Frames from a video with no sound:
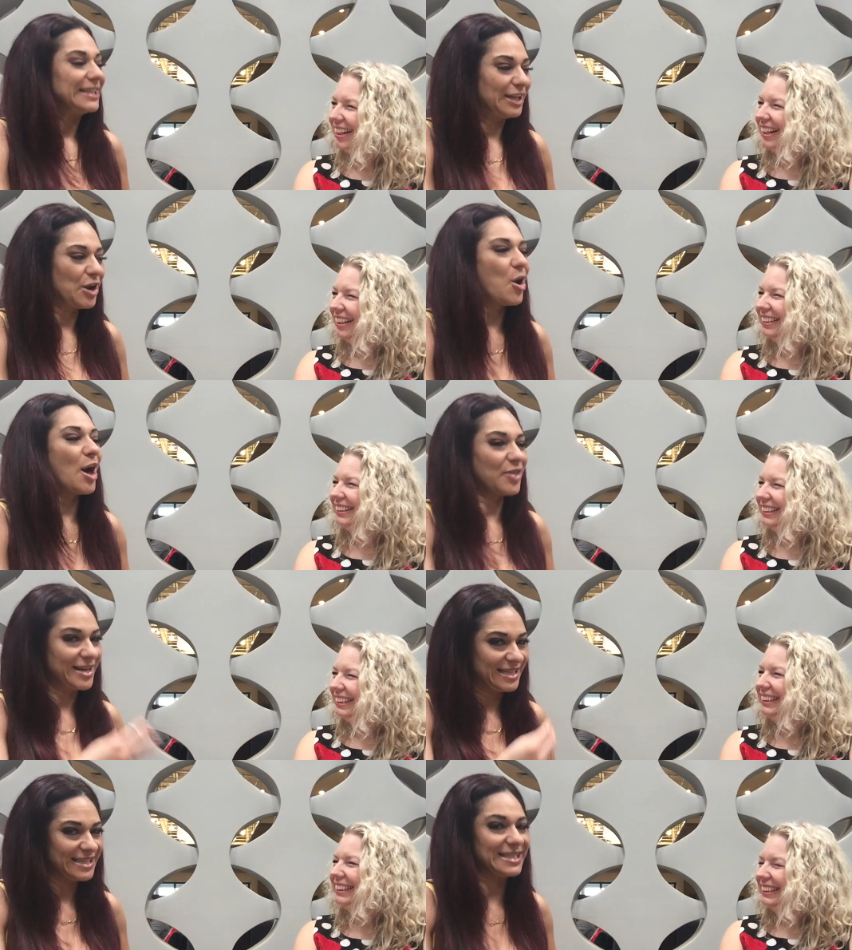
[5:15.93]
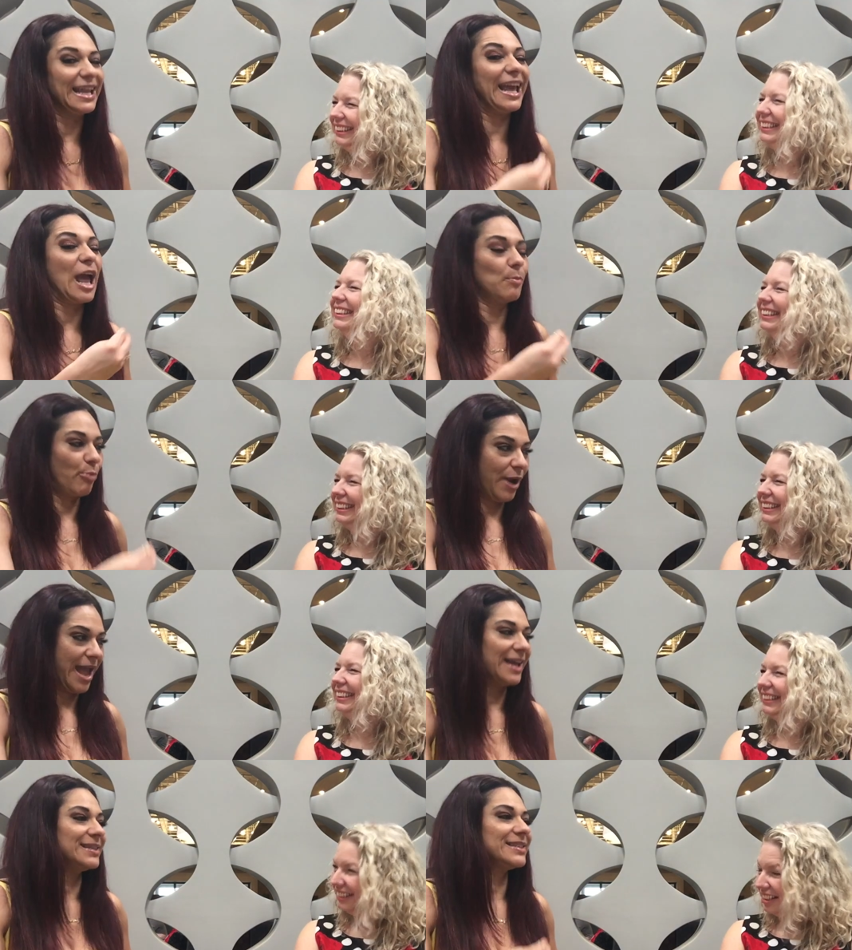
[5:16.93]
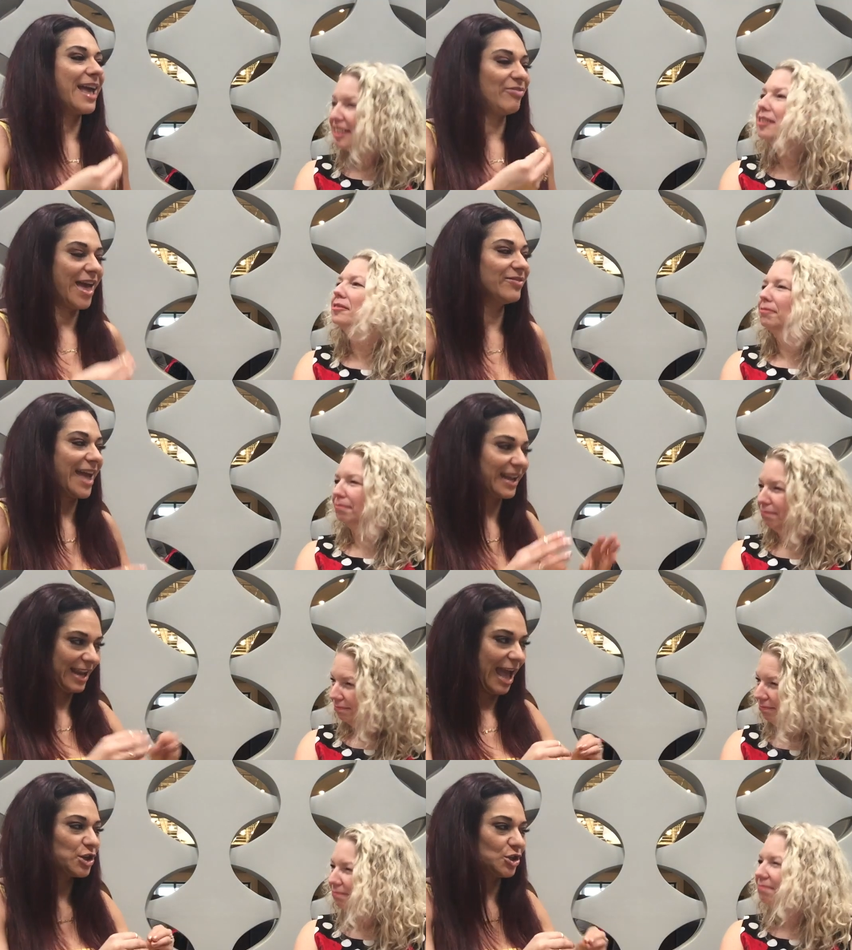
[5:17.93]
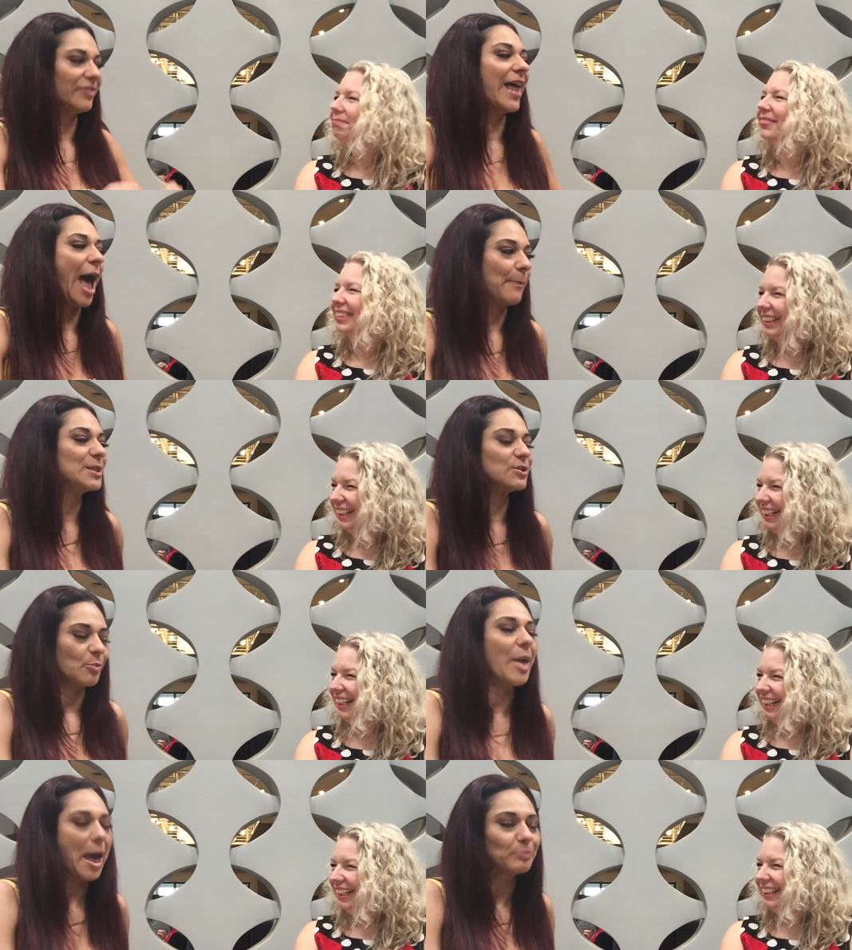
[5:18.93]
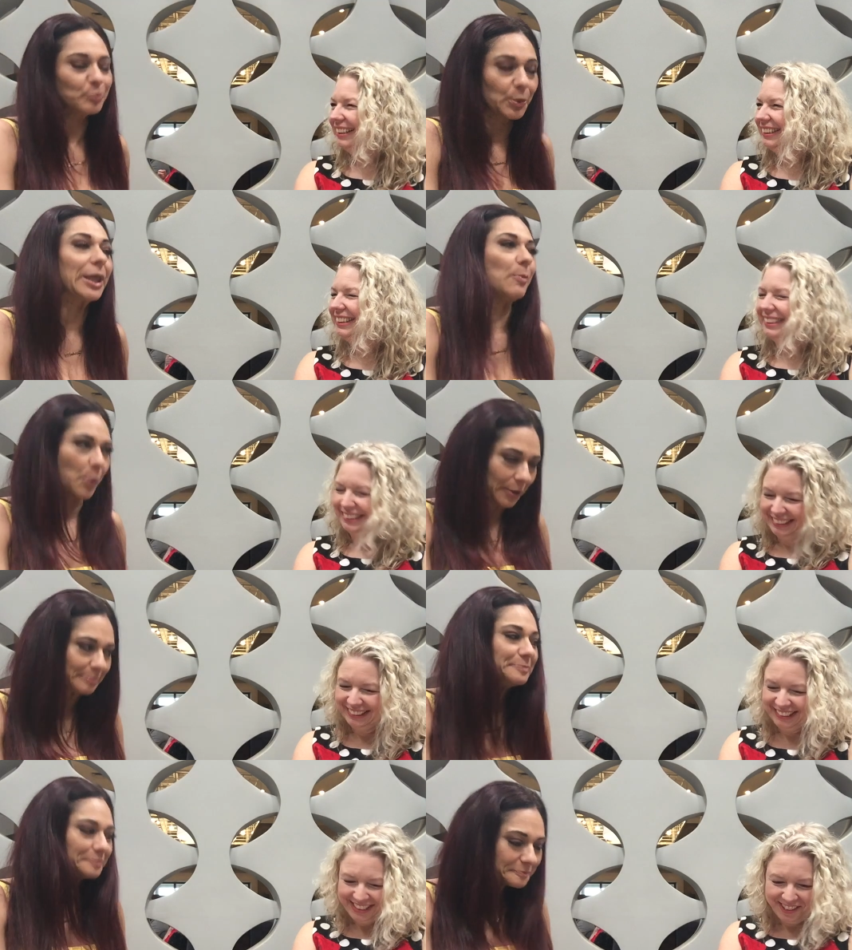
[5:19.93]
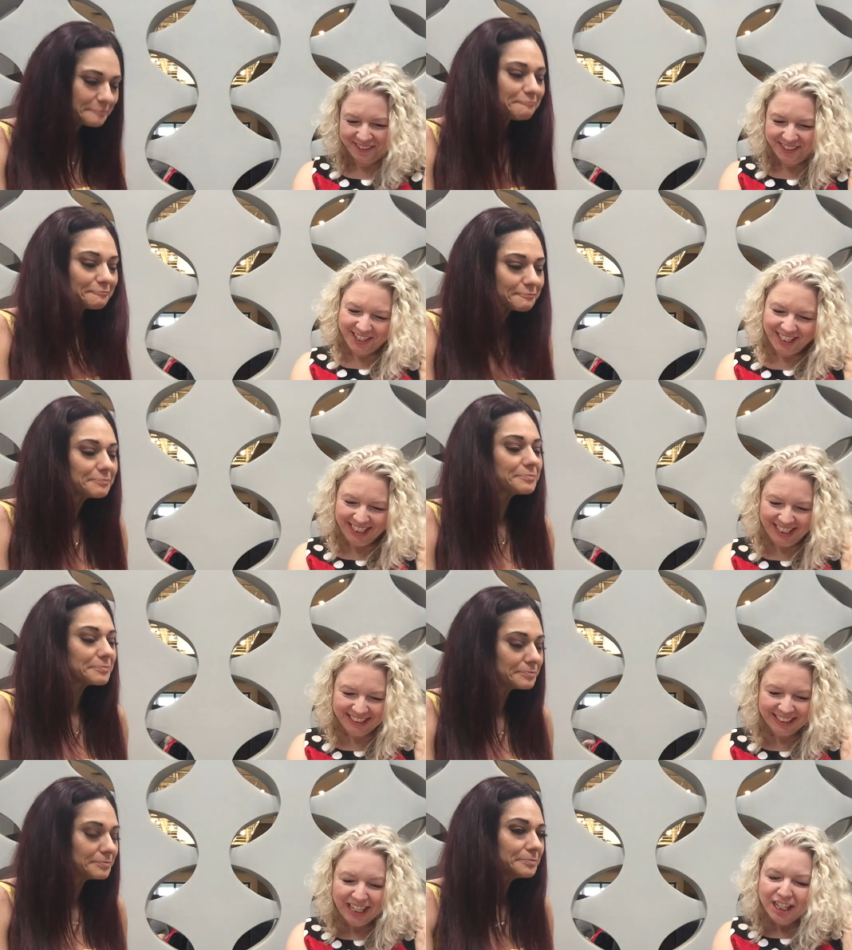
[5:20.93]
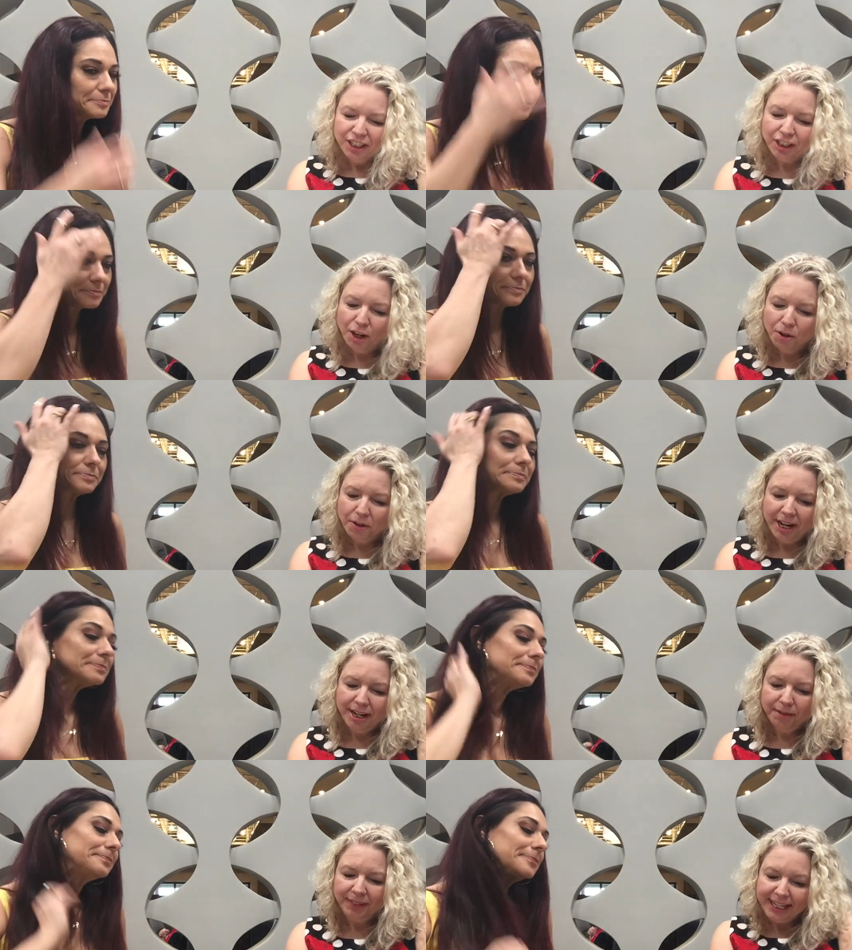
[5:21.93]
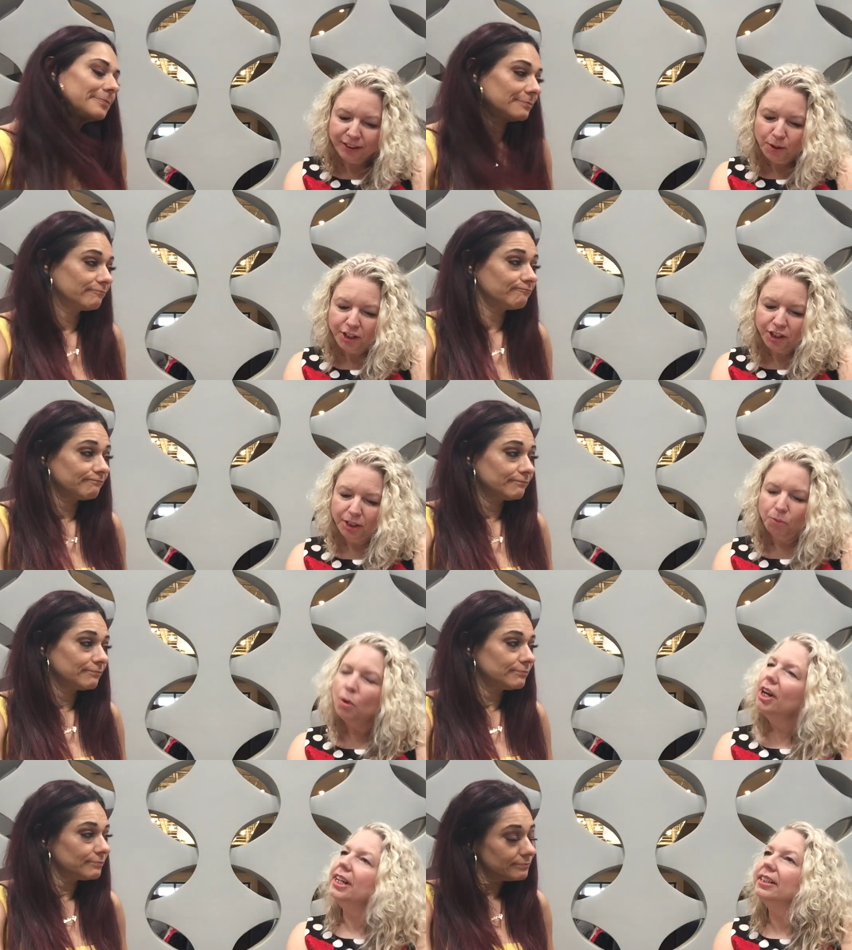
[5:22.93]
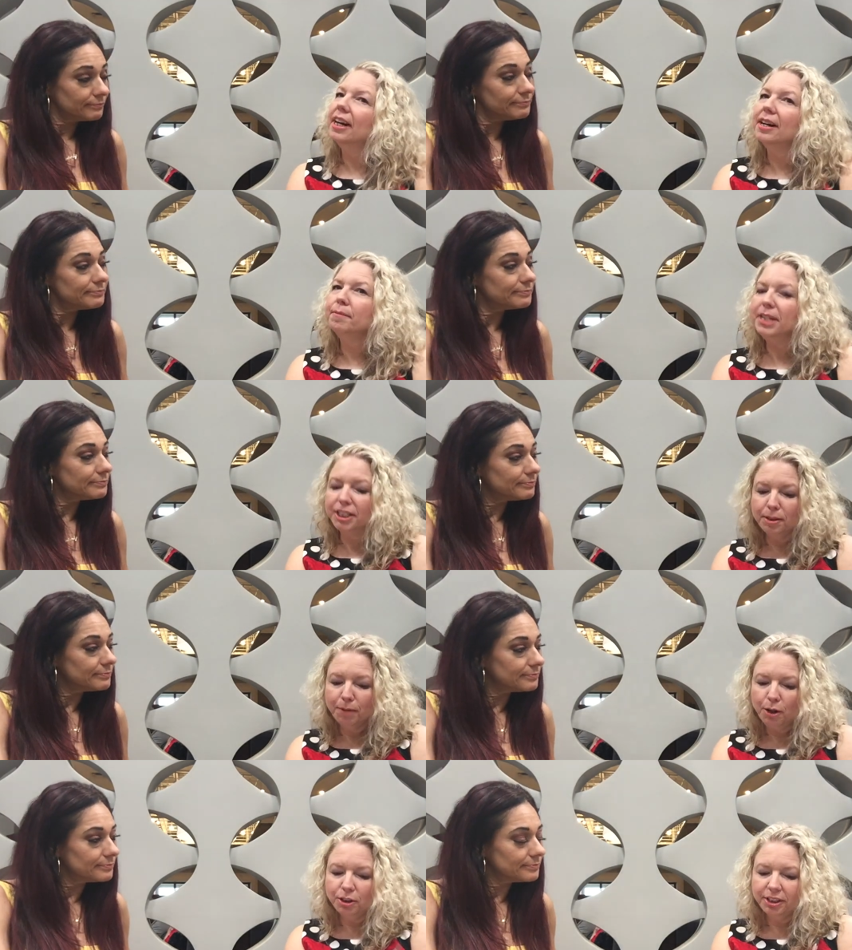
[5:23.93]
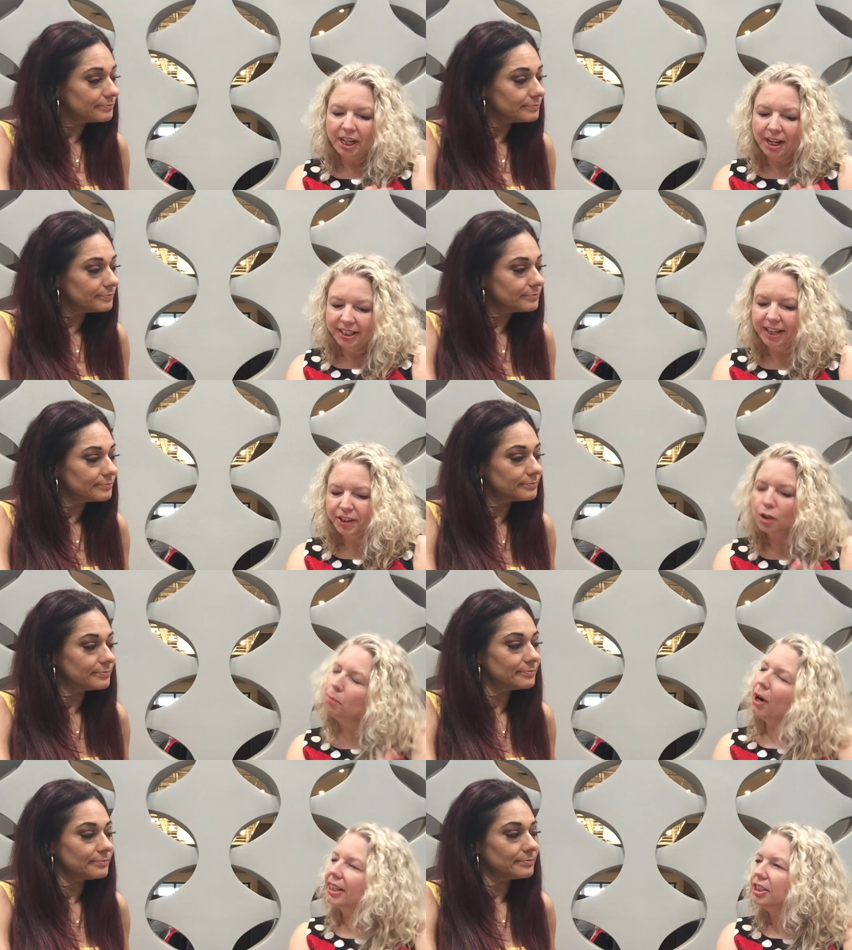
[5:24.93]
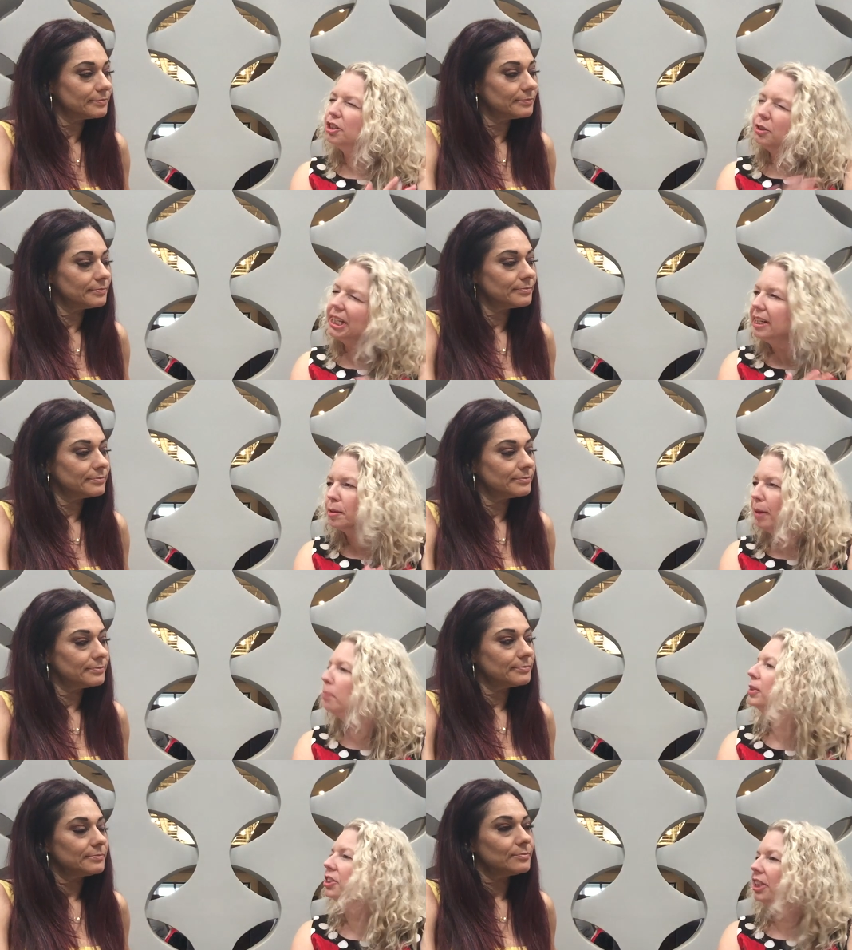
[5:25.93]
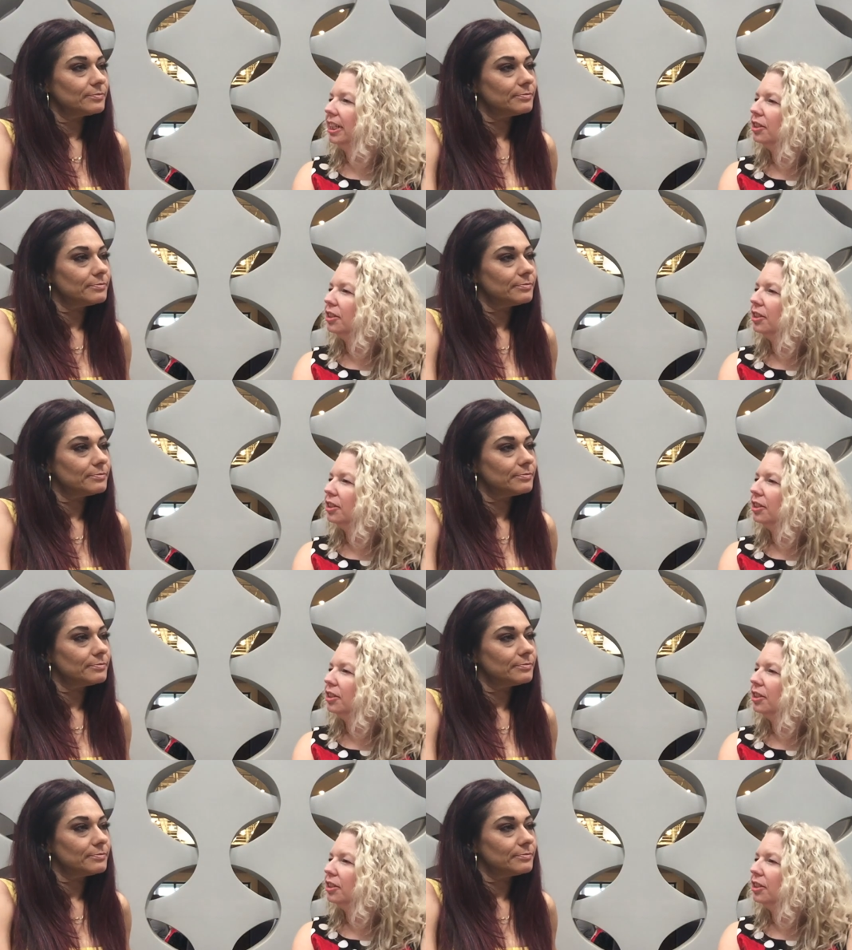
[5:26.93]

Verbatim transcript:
Speaker 1: You know, authenticity and brand and that connection that happens from that. Really important.
Speaker 2: All right. So last question, what is the most unethical practice you see in the publishing